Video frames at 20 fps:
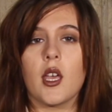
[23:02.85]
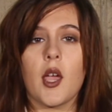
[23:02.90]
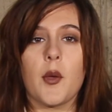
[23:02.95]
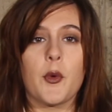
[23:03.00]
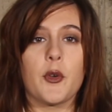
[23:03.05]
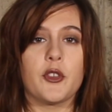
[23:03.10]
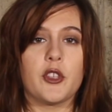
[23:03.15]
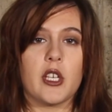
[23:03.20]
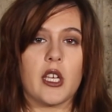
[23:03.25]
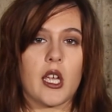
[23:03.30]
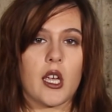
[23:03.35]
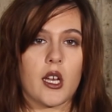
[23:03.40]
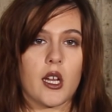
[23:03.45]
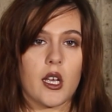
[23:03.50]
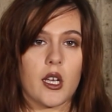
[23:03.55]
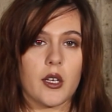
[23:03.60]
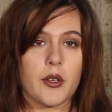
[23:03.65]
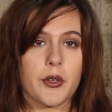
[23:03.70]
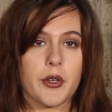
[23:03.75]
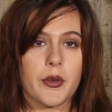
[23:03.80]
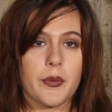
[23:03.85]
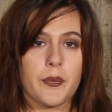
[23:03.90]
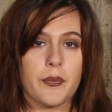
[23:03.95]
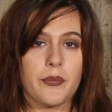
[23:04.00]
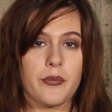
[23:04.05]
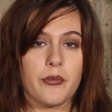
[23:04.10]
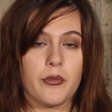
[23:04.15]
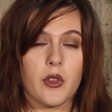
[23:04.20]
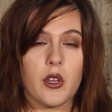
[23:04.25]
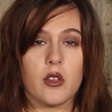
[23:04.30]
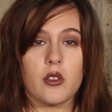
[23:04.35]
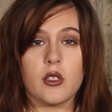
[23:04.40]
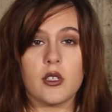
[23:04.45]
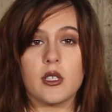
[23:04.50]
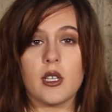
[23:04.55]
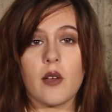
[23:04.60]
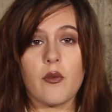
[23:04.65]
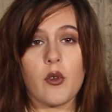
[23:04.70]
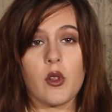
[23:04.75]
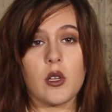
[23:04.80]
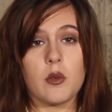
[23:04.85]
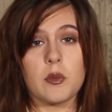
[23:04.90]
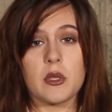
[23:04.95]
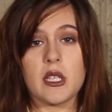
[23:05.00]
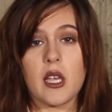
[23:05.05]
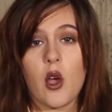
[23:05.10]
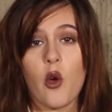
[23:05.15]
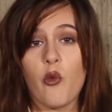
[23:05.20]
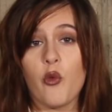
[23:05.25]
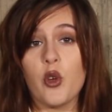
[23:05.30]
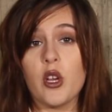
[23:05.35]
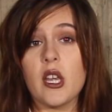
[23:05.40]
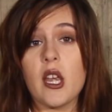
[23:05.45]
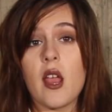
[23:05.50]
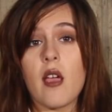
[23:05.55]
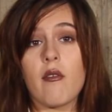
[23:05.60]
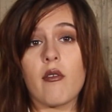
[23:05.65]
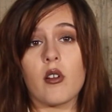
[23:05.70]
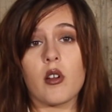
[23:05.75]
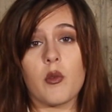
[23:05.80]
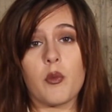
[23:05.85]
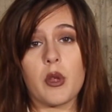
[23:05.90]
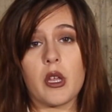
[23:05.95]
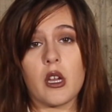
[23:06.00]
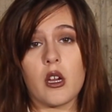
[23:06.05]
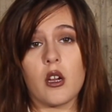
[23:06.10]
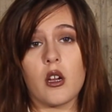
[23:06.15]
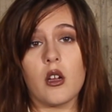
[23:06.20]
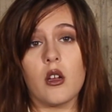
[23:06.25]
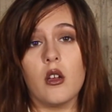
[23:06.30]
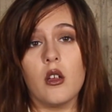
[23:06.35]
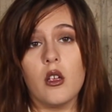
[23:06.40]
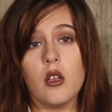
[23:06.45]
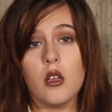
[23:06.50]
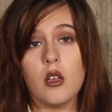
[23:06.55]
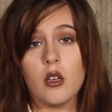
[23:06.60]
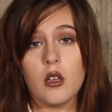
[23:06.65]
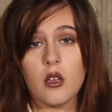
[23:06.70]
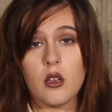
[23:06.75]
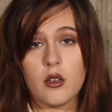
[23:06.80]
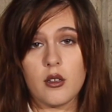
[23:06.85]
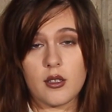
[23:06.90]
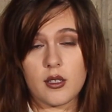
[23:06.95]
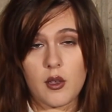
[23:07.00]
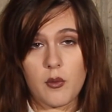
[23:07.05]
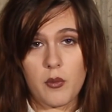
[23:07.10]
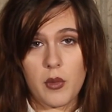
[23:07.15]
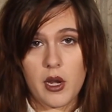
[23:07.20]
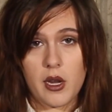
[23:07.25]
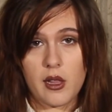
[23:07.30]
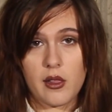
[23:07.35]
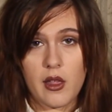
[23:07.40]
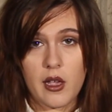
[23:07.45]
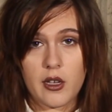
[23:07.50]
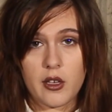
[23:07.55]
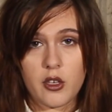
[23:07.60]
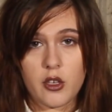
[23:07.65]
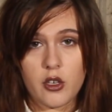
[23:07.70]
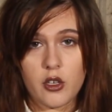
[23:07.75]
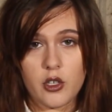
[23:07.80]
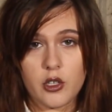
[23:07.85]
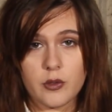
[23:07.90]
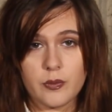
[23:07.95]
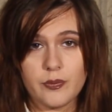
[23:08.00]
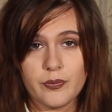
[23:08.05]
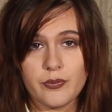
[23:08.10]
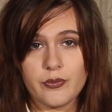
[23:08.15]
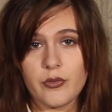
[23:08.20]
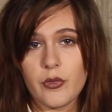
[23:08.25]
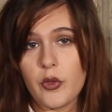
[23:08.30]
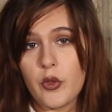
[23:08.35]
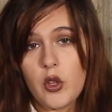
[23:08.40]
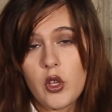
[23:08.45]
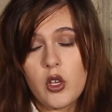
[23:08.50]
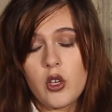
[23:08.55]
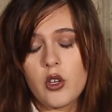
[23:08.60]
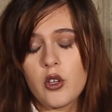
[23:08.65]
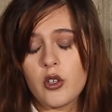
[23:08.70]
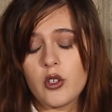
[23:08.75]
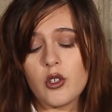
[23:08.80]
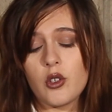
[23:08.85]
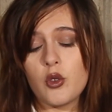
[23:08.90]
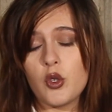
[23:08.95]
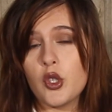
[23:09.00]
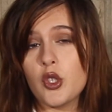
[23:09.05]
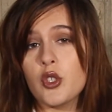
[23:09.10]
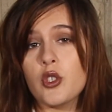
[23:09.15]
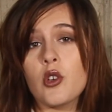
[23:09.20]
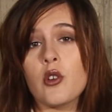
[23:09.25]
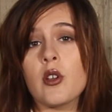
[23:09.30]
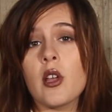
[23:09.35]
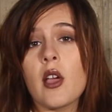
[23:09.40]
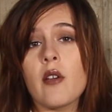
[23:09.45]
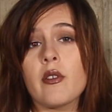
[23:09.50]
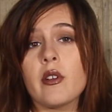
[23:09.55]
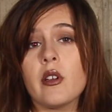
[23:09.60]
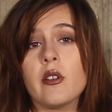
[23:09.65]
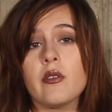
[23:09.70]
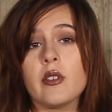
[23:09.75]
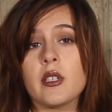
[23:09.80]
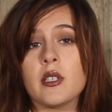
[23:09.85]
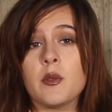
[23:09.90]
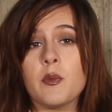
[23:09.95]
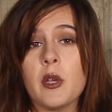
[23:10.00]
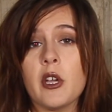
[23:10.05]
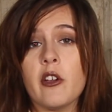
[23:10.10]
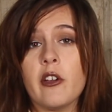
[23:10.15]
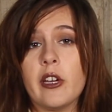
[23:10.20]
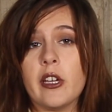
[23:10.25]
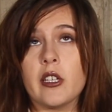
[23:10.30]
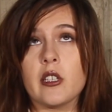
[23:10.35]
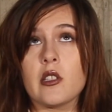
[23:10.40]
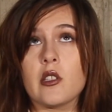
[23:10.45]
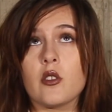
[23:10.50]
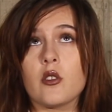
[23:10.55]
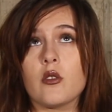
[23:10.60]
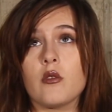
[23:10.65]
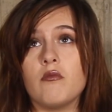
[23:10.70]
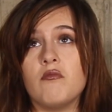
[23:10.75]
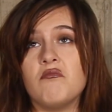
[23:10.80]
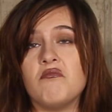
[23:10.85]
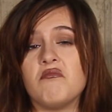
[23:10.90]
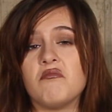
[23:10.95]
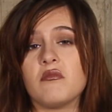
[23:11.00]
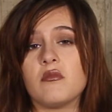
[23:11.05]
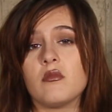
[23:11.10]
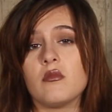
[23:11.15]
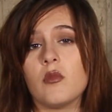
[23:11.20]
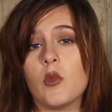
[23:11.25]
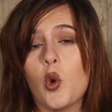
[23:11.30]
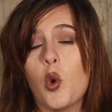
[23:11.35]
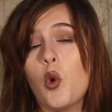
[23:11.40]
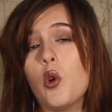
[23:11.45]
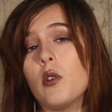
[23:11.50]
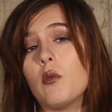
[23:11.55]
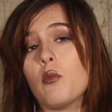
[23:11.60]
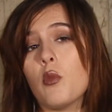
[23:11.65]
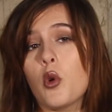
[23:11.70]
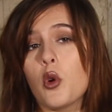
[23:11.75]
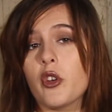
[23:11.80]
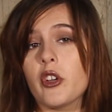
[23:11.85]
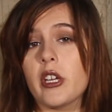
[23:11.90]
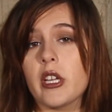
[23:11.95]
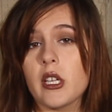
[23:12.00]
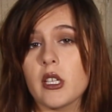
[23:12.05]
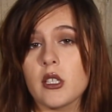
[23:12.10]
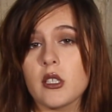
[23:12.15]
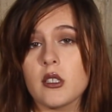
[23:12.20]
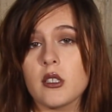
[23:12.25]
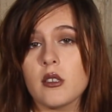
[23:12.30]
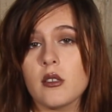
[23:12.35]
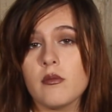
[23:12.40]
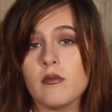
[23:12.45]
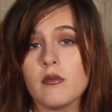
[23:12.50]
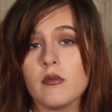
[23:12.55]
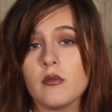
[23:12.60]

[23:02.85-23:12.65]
I'm only kidding. The devil himself would never appear to somebody like you. You just don't have enough experience or importance.